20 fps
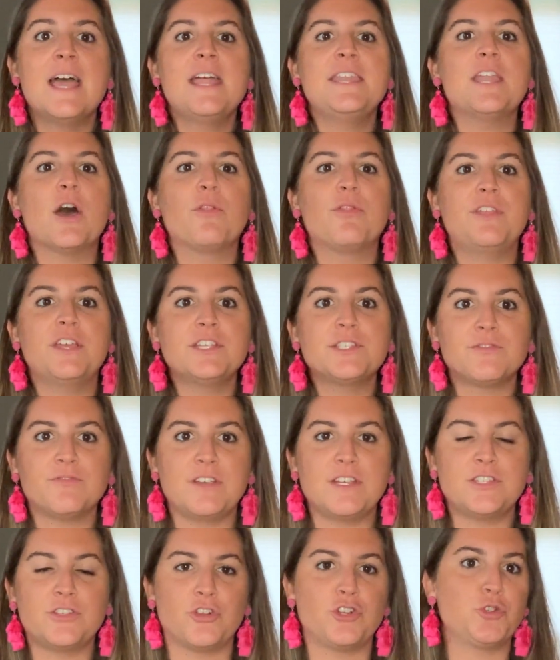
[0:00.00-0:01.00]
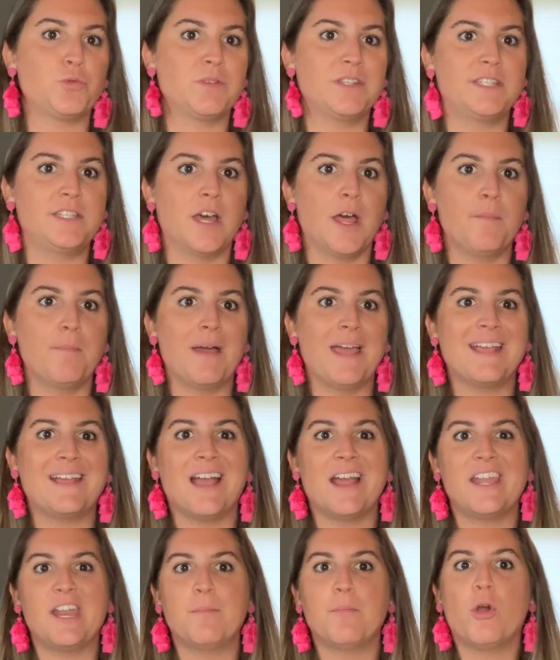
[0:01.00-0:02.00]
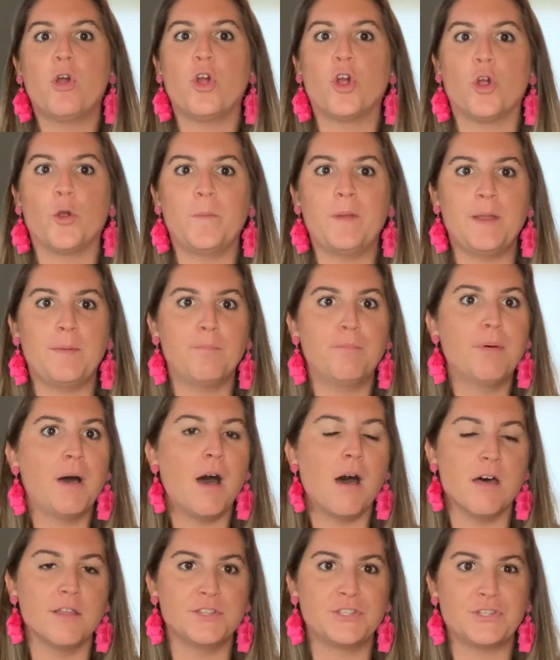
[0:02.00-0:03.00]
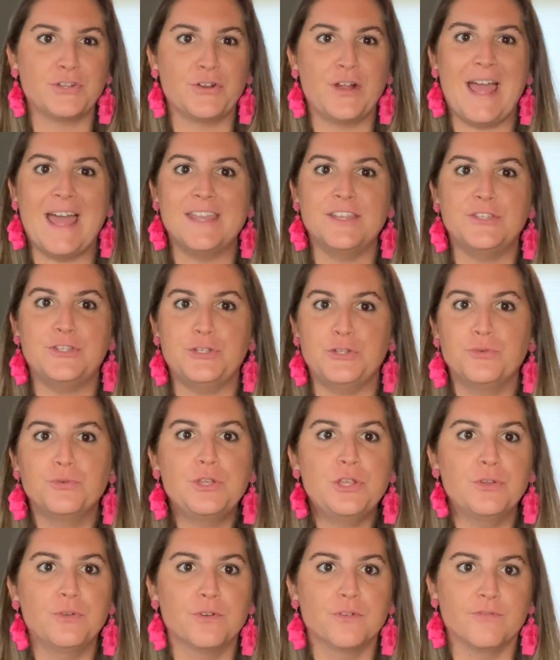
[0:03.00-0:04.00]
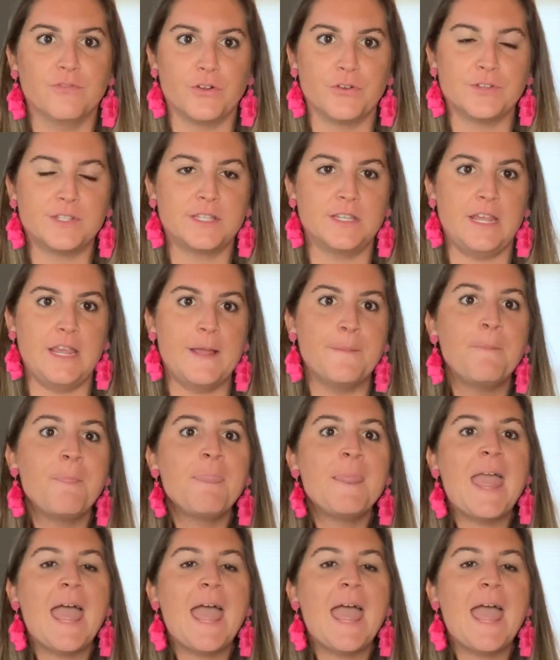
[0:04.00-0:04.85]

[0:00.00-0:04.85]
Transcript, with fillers: Now, this research was done by a guy named Herman Pontzer at Duke University.